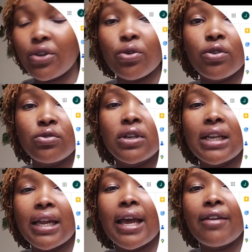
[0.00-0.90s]
You're going to
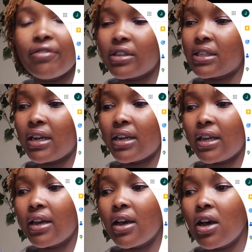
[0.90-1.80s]
clean every
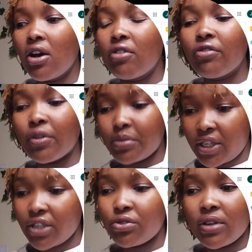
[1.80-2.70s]
Sunday from
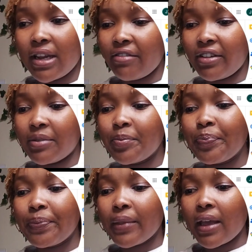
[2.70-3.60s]
10 to 11,
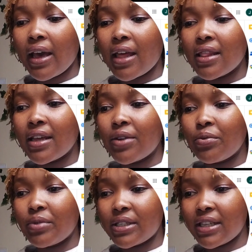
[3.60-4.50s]
and
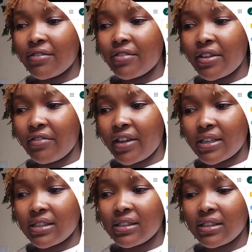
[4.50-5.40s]
then we save the
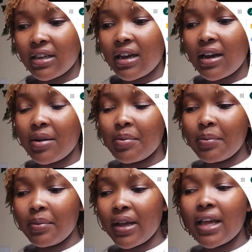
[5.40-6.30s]
event,
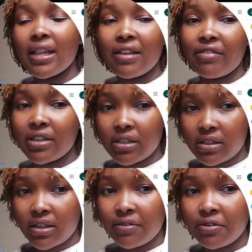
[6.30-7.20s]
and the event
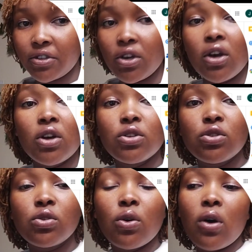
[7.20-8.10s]
is saved.
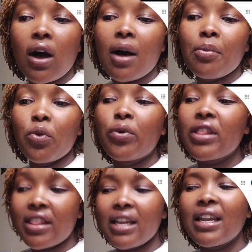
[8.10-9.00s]
So
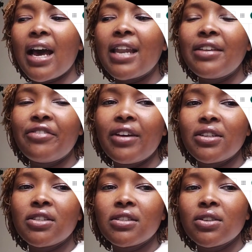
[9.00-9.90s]
within an
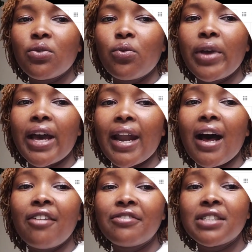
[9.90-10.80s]
event, we can
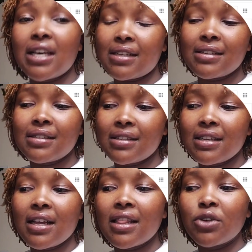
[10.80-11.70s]
have tasks
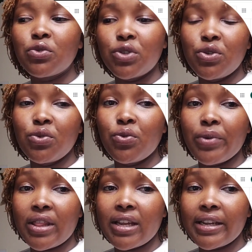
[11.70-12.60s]
that we do
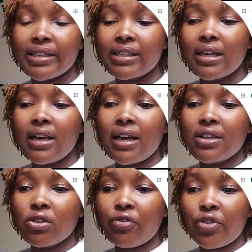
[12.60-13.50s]
within it.
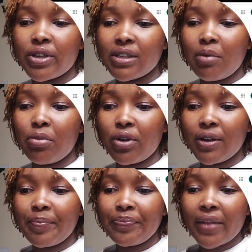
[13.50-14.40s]
So for
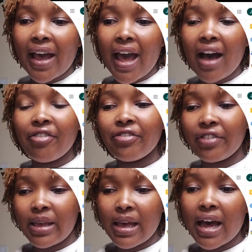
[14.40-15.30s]
example, I
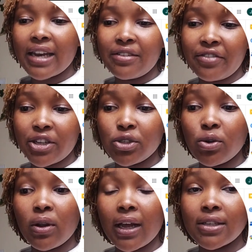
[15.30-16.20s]
have here an event
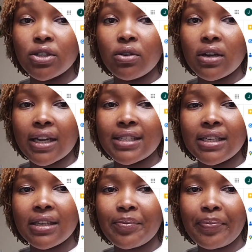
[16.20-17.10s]
called article
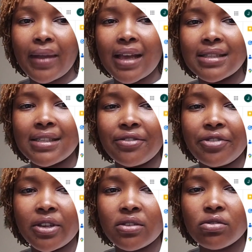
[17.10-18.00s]
writing and CV.